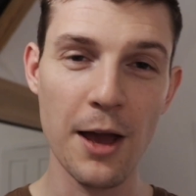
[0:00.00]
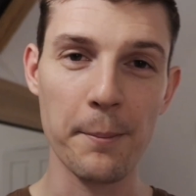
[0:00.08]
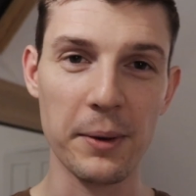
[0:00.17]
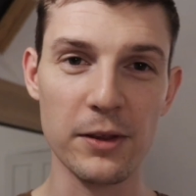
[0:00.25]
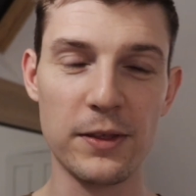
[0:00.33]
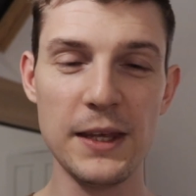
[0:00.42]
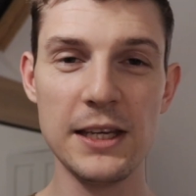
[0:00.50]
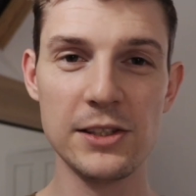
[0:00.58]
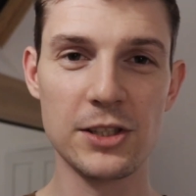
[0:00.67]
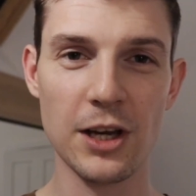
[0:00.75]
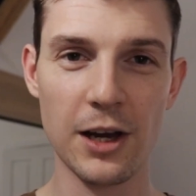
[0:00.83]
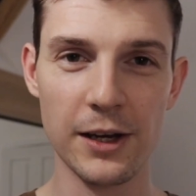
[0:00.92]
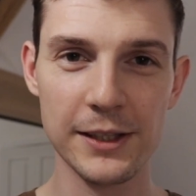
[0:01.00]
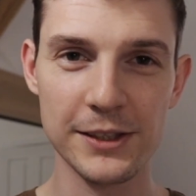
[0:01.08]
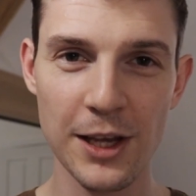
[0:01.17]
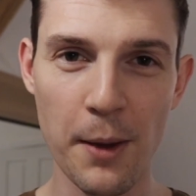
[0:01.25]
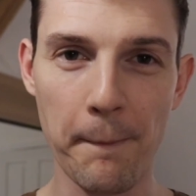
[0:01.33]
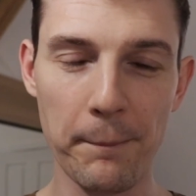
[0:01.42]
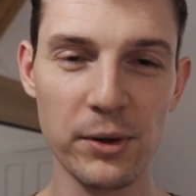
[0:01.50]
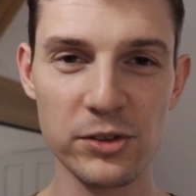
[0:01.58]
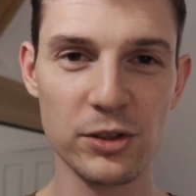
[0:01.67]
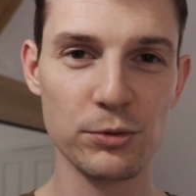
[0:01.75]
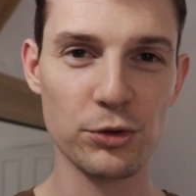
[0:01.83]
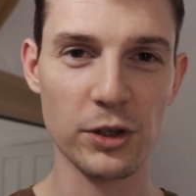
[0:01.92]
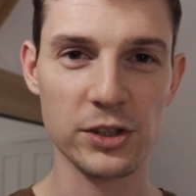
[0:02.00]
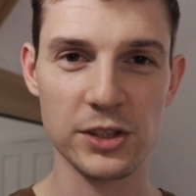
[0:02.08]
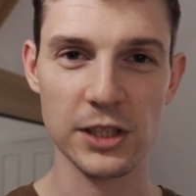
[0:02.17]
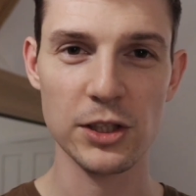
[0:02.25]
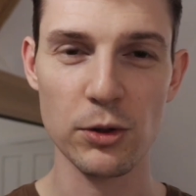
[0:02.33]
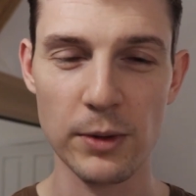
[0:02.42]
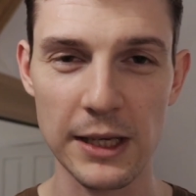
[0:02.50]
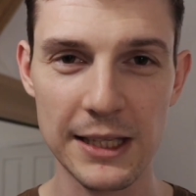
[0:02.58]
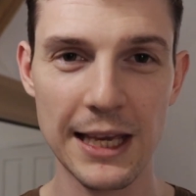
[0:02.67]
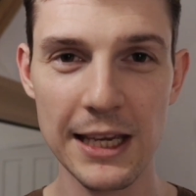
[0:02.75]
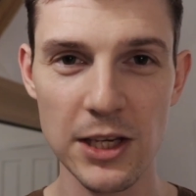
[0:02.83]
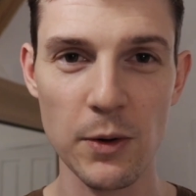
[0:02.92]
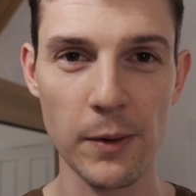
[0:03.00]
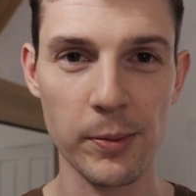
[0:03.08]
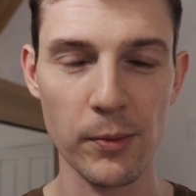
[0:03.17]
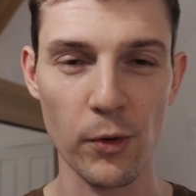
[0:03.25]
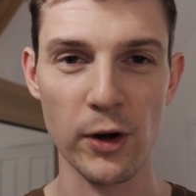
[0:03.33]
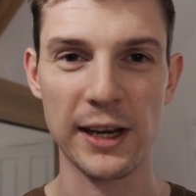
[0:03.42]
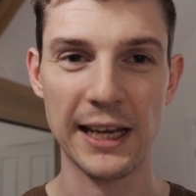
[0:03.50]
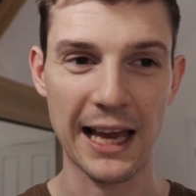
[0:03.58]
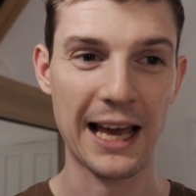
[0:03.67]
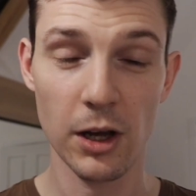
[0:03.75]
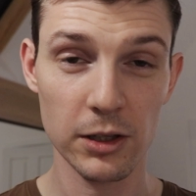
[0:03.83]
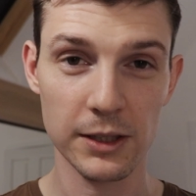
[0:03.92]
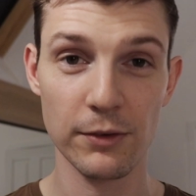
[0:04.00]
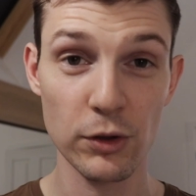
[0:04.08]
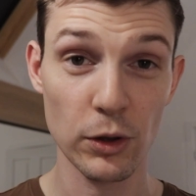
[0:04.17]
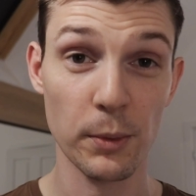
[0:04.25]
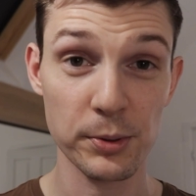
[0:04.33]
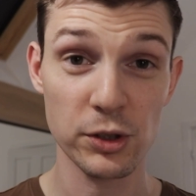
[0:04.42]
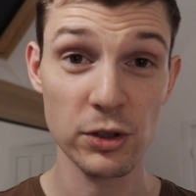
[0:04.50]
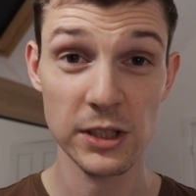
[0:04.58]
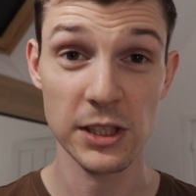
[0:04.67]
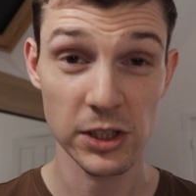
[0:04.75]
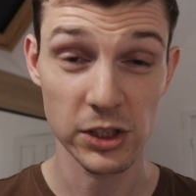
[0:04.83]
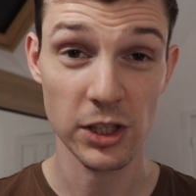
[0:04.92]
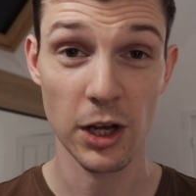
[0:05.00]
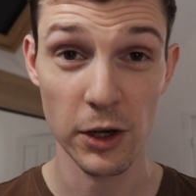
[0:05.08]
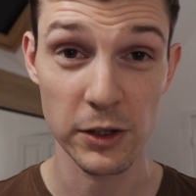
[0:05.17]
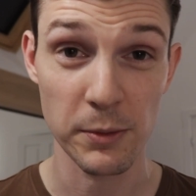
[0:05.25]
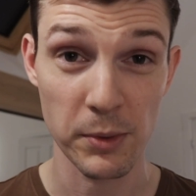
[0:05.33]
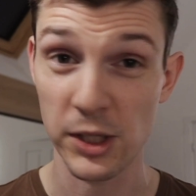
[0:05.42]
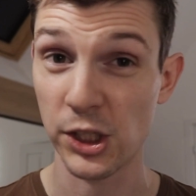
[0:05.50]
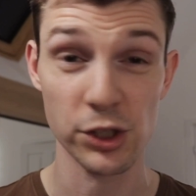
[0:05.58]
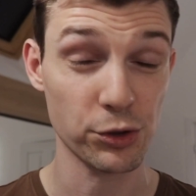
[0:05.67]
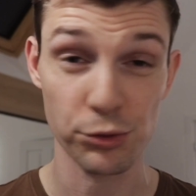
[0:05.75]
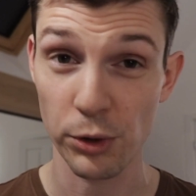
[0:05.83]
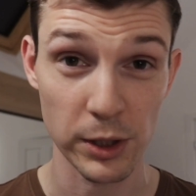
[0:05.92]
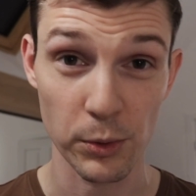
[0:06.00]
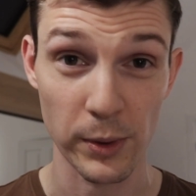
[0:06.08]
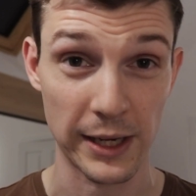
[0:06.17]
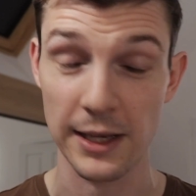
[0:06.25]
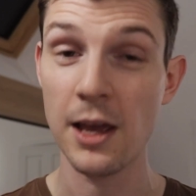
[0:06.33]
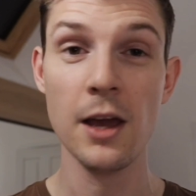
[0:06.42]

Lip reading: but these guys put some trust in you, they get you up and running, and give you the opportunity to start earning money straight away.